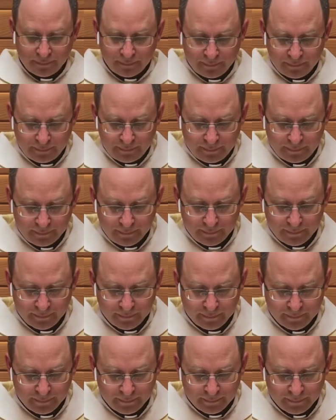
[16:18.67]

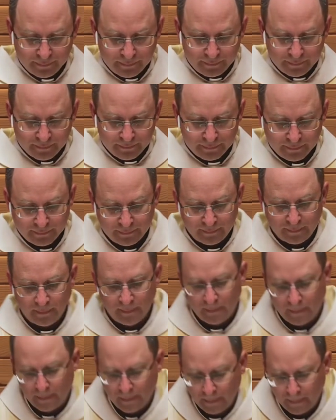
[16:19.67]

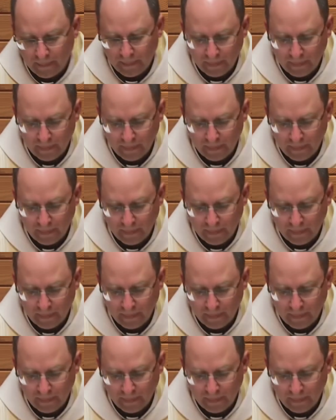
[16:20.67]
Nobody speaks.